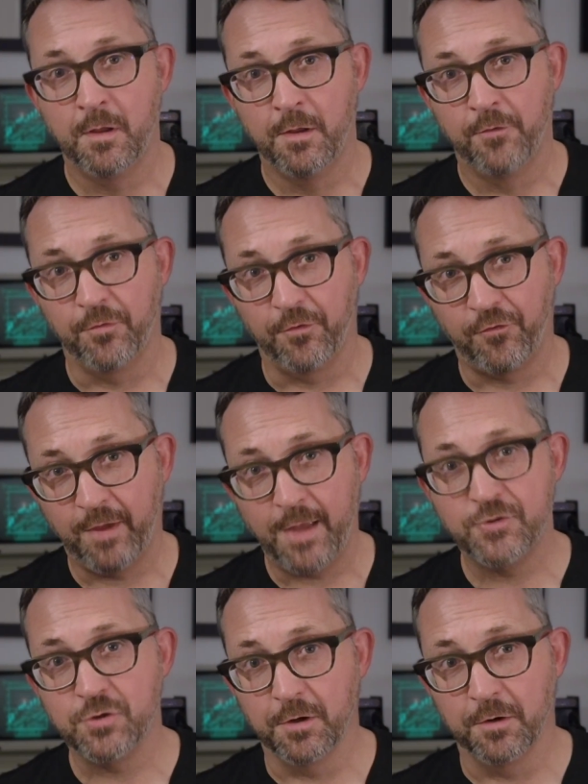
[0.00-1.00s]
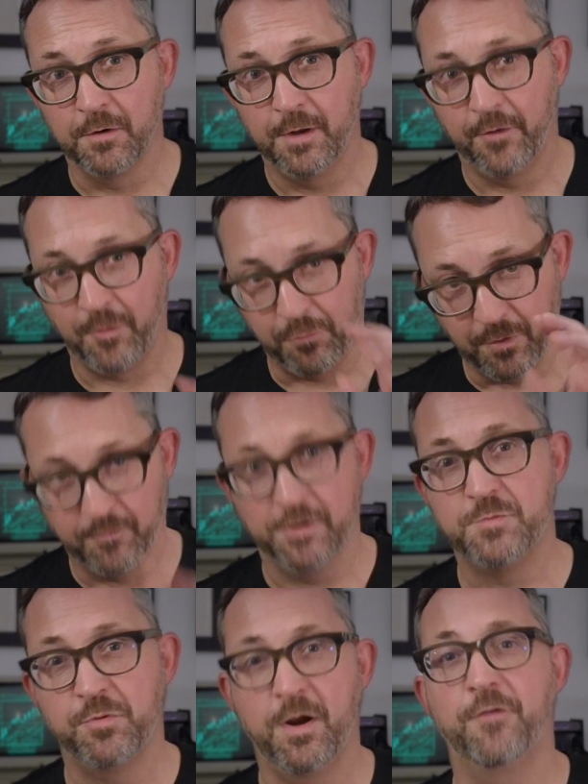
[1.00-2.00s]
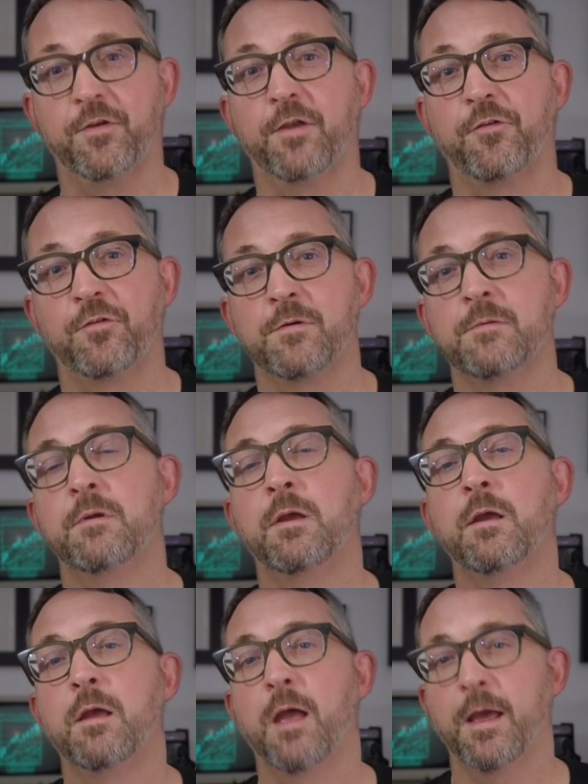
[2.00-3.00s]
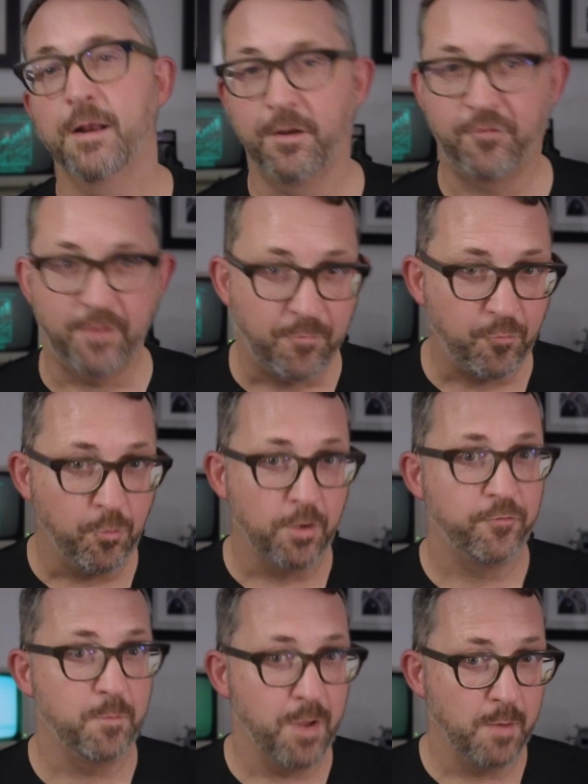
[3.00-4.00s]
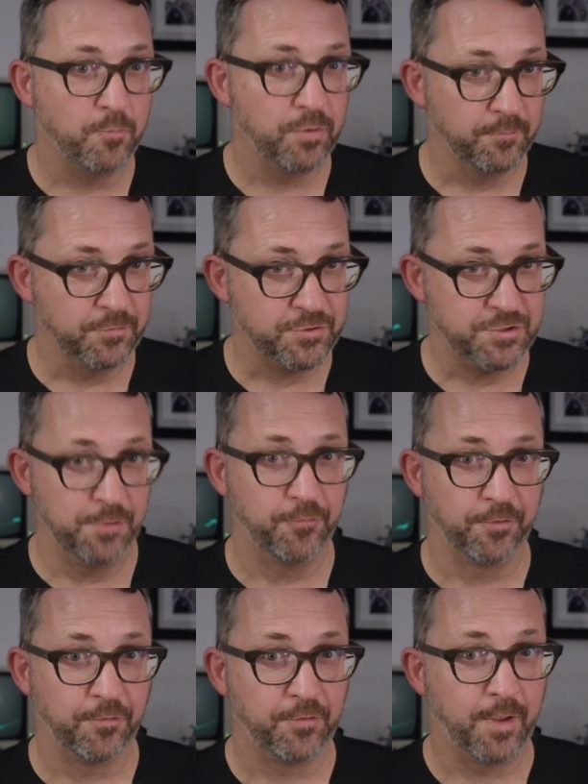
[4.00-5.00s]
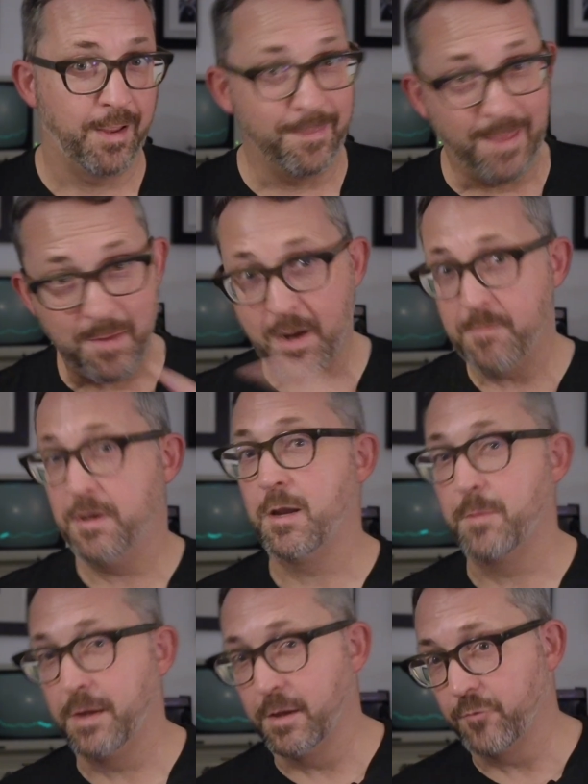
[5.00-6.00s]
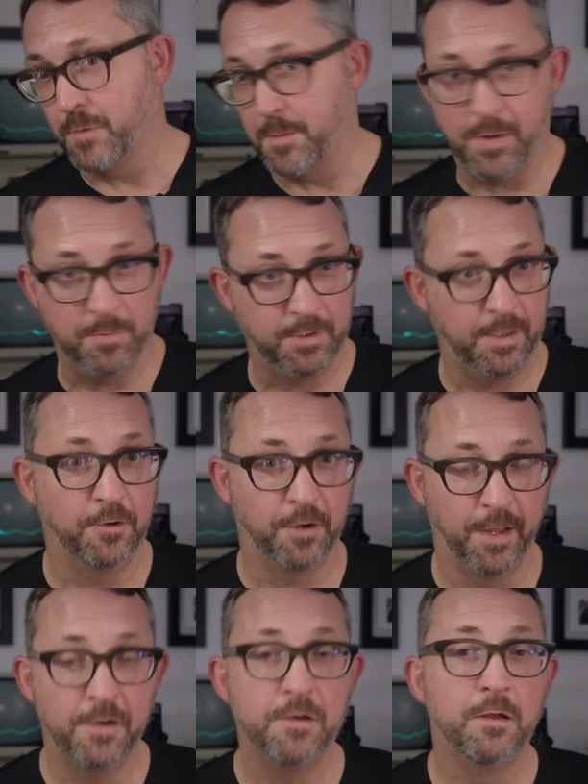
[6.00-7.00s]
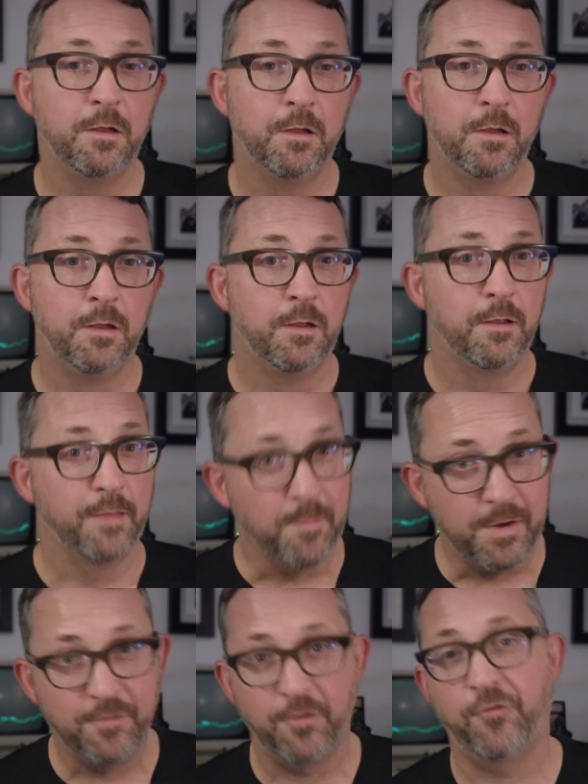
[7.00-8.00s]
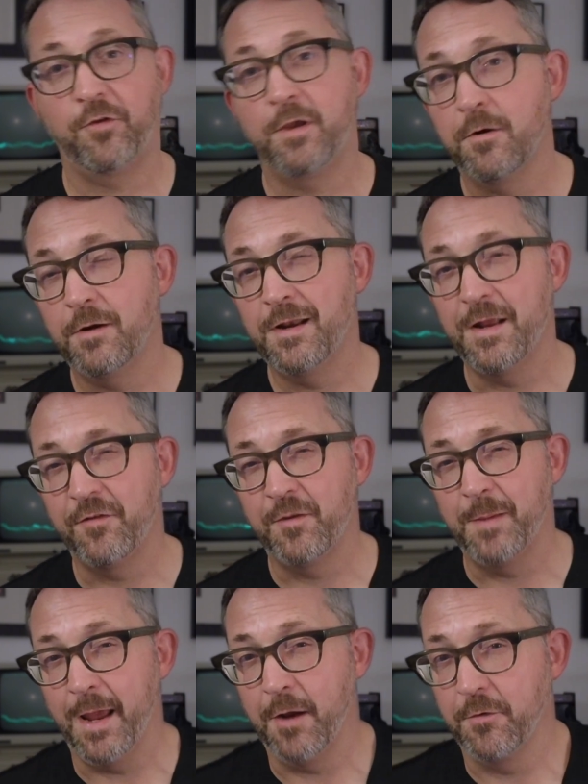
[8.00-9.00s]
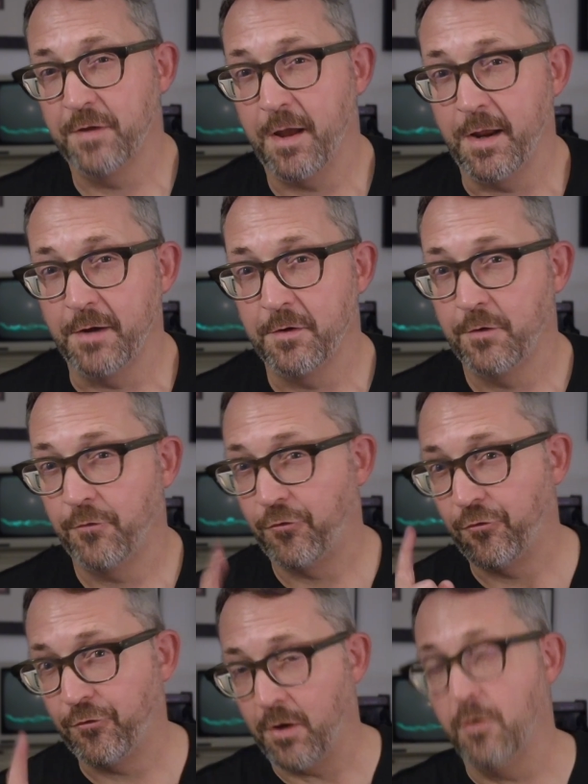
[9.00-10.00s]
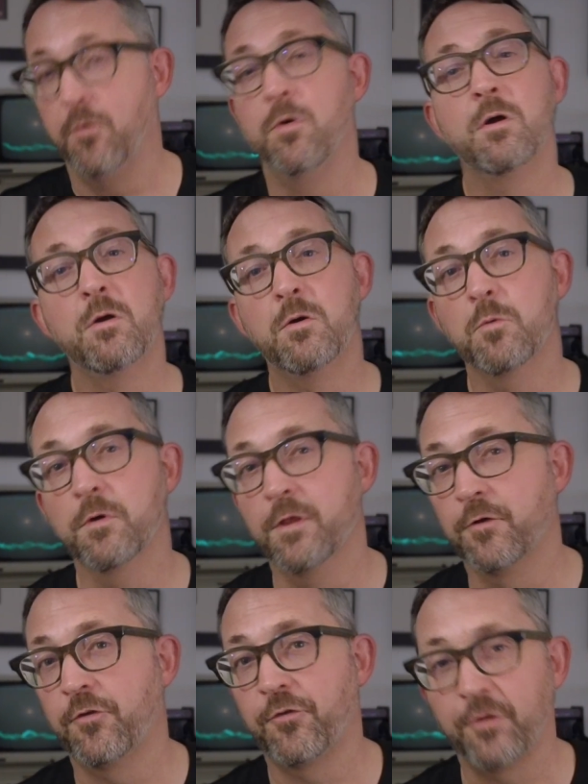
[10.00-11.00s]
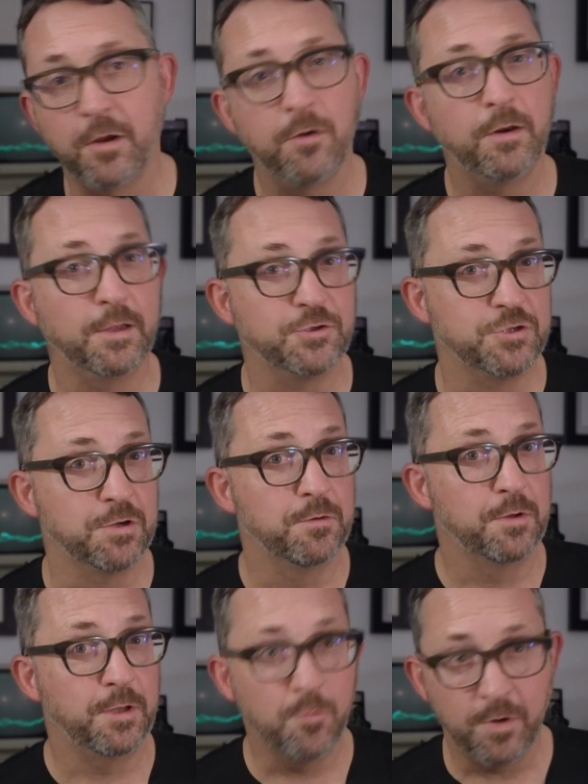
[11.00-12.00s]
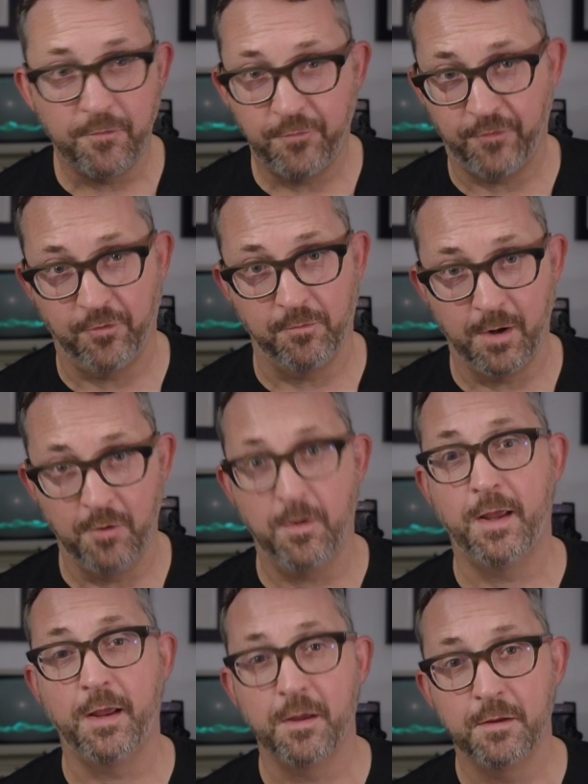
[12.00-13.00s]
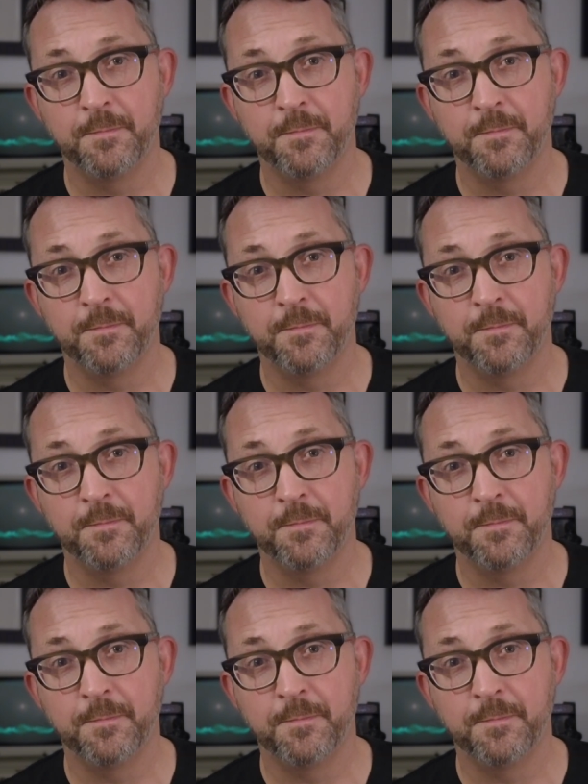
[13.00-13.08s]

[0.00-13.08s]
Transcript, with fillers: So the scheduler is a privileged process, and it accepts work from unprivileged users, and they might be coming in from the public internet. That means that security needs to be airtight. So when there's a security issue, you want to fix it right away.